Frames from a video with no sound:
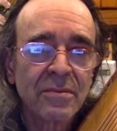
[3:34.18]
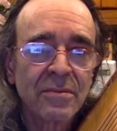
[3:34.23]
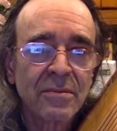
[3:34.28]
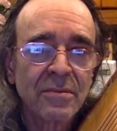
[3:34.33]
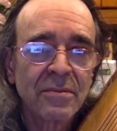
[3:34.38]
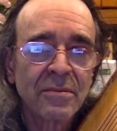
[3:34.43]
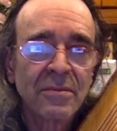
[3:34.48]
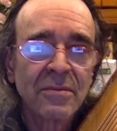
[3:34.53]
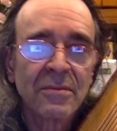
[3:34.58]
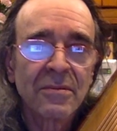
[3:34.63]

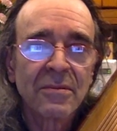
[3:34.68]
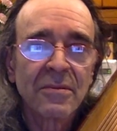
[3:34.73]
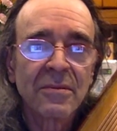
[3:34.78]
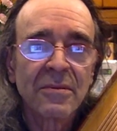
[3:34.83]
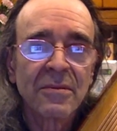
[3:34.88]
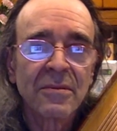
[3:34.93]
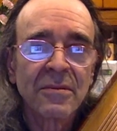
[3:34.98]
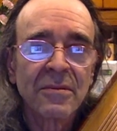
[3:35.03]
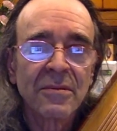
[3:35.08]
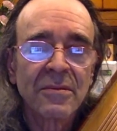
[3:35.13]

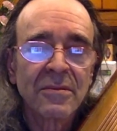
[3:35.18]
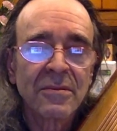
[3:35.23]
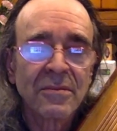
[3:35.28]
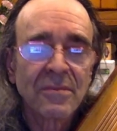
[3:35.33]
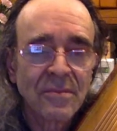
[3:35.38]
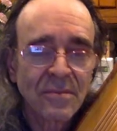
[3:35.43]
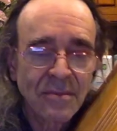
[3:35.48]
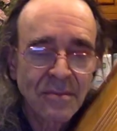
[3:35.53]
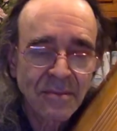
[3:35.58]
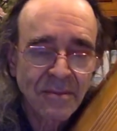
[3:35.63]

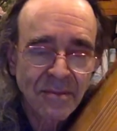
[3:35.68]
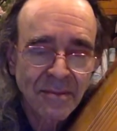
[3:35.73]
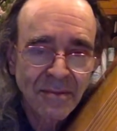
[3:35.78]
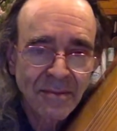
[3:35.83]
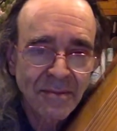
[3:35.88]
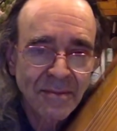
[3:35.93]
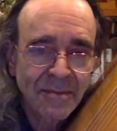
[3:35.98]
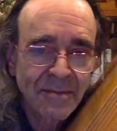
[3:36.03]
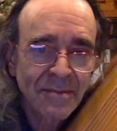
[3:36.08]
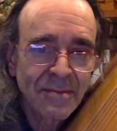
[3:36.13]

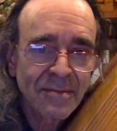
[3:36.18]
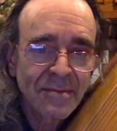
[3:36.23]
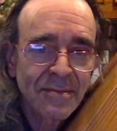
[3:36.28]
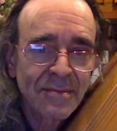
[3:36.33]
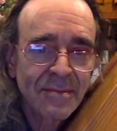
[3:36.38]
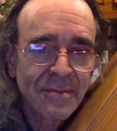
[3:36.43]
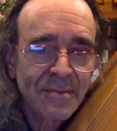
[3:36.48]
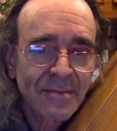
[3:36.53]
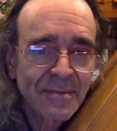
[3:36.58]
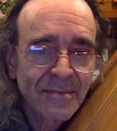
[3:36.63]

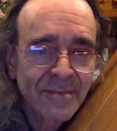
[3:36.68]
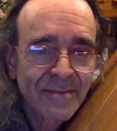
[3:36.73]
Nobody speaks.